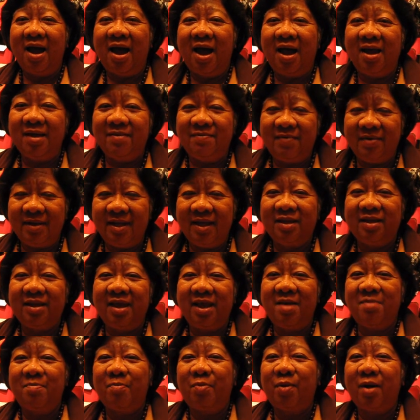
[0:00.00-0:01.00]
I really
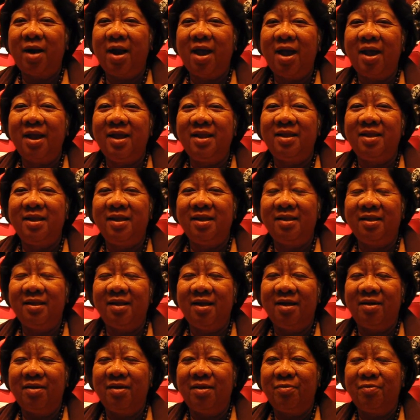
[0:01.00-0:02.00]
take pride in
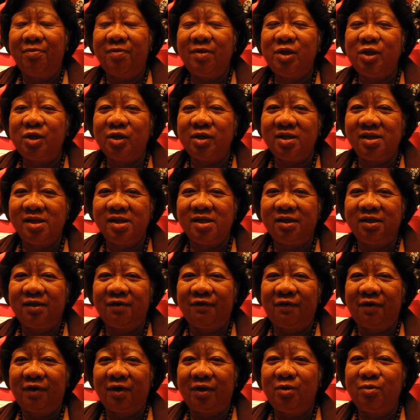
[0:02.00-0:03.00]
the richness
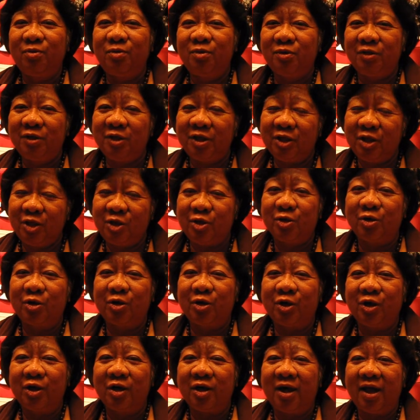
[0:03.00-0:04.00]
of our
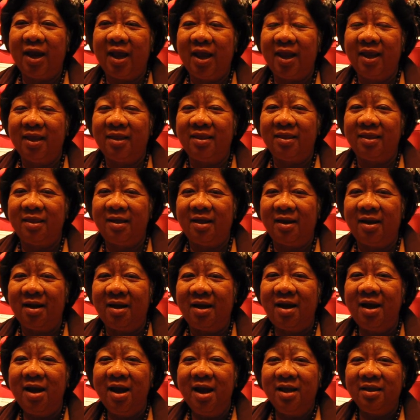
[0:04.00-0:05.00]
culture and
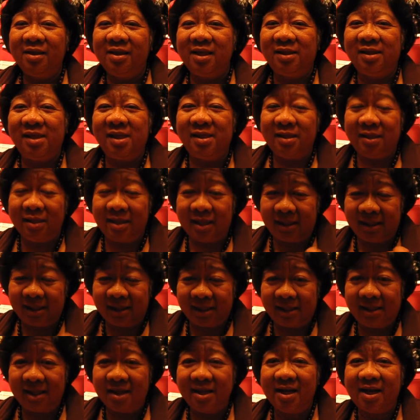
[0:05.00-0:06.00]
the
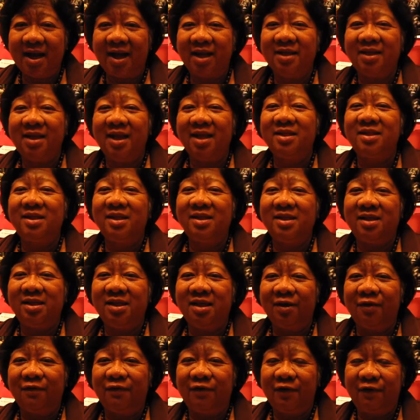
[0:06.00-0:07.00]
distinct
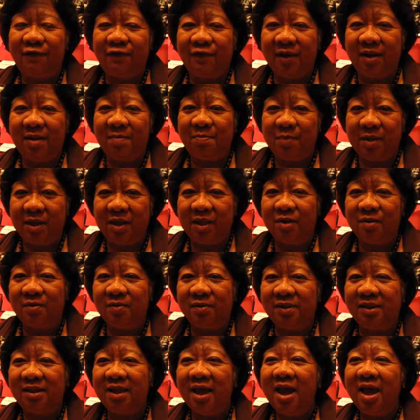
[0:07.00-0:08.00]
identity of the
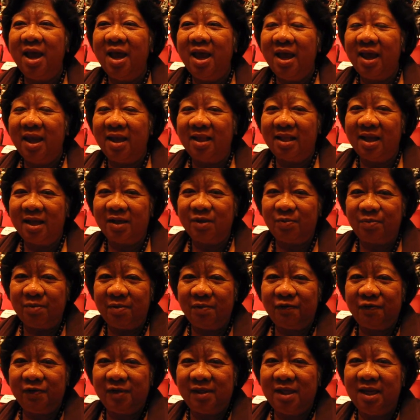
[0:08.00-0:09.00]
Filipinos. And as
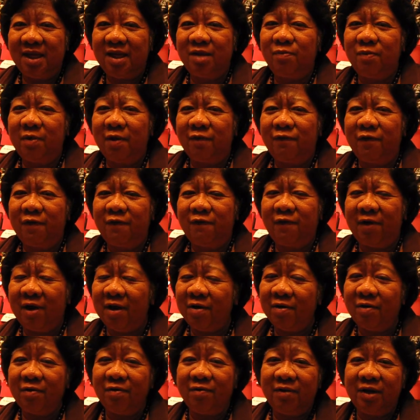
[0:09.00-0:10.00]
we've seen, we have a
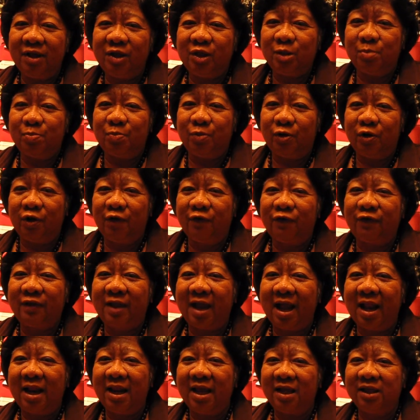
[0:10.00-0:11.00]
very rich pool of
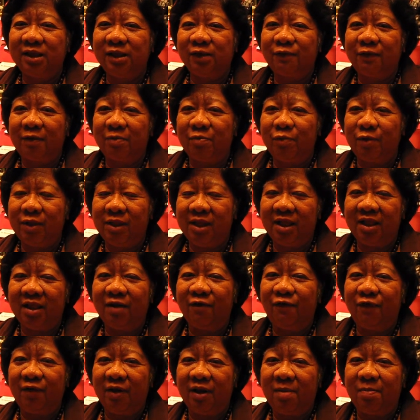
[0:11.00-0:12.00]
talents from within
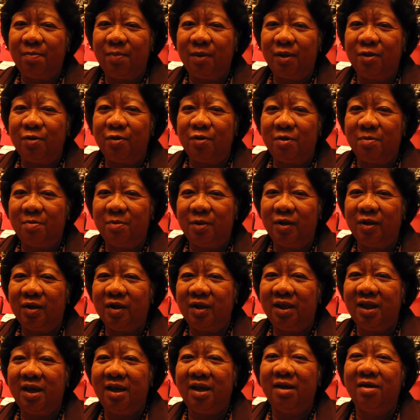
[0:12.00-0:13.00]
the Filipino
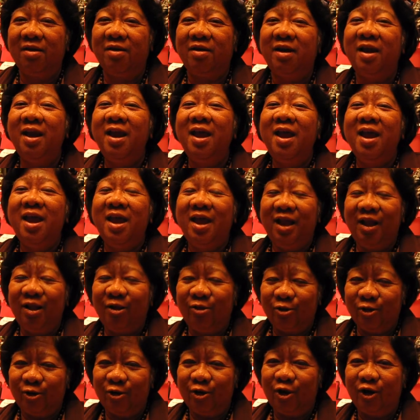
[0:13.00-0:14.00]
community here in
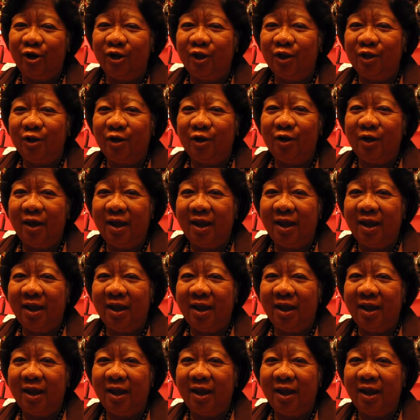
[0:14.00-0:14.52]
Toronto.